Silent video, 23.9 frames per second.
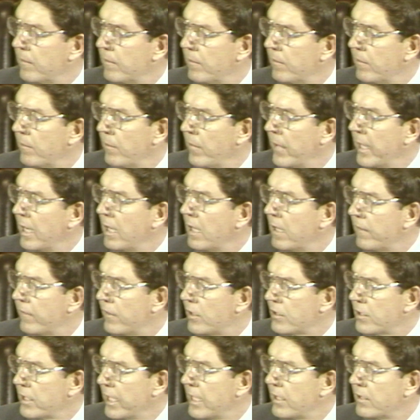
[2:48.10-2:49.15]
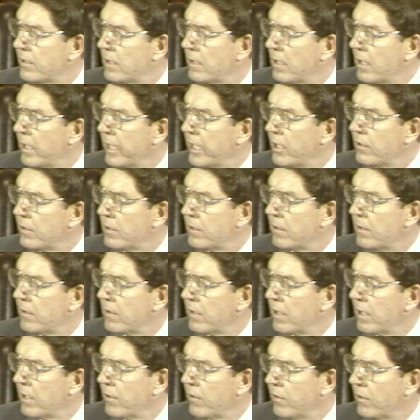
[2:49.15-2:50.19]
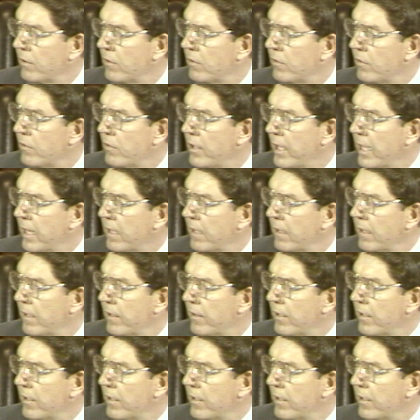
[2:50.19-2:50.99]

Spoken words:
many of the states in the nation do that